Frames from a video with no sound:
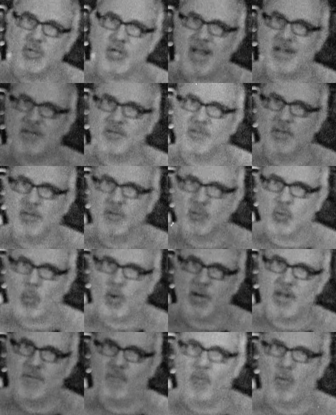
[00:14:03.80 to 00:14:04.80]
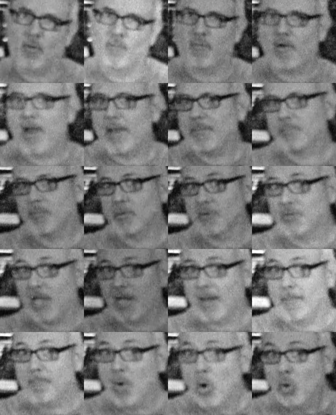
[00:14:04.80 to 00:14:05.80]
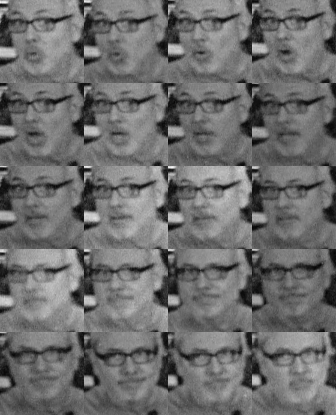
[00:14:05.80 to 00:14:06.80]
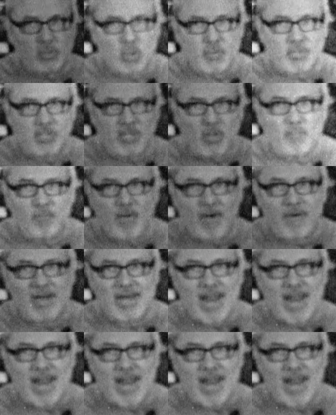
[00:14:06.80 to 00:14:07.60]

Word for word: Jensen 24 frames per second motor on it. They're still very